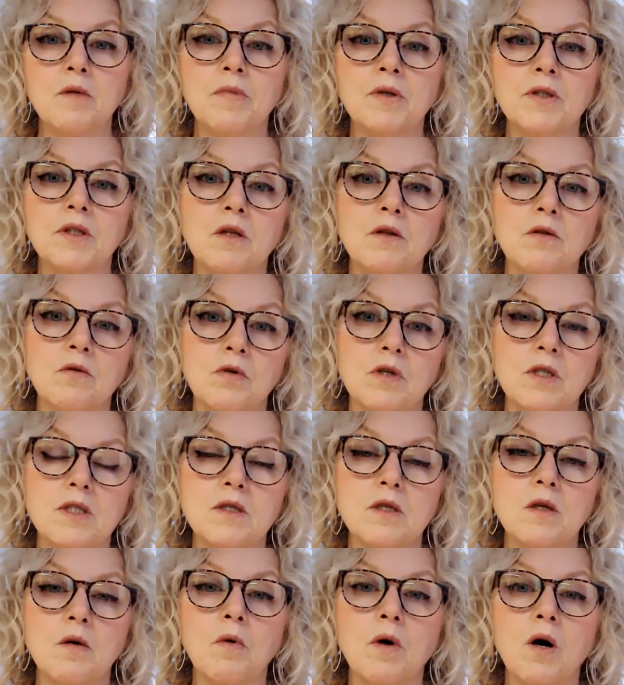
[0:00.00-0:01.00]
but the
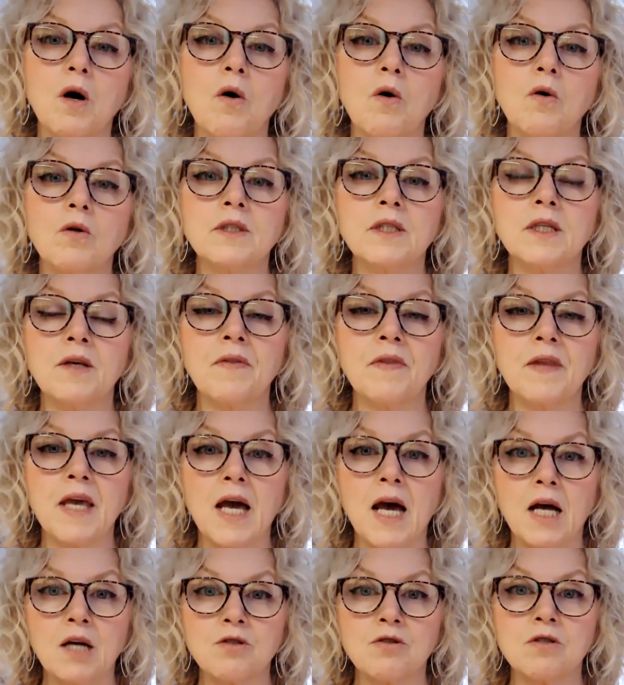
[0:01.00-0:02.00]
thoughts that we're holding and the
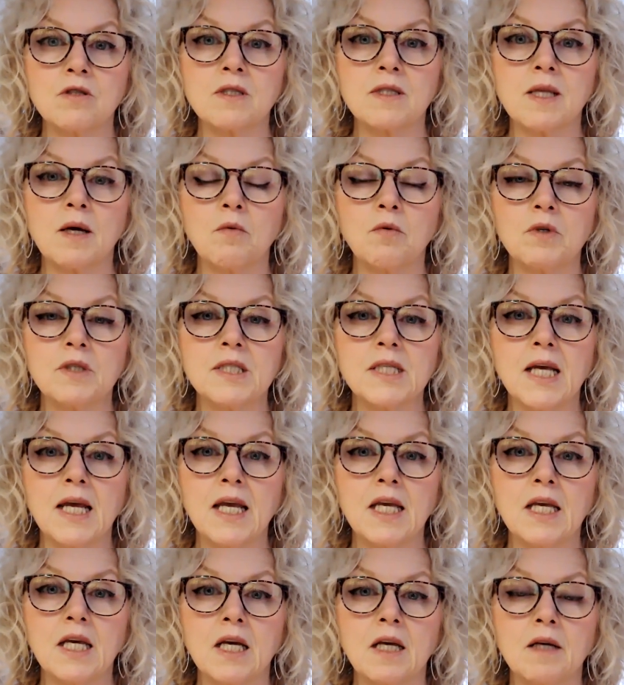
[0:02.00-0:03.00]
actions that we're
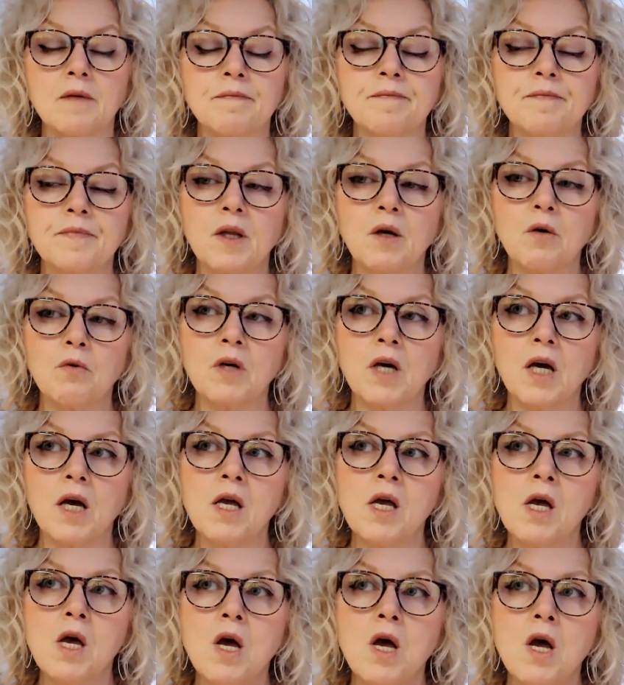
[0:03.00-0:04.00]
taking. Okay.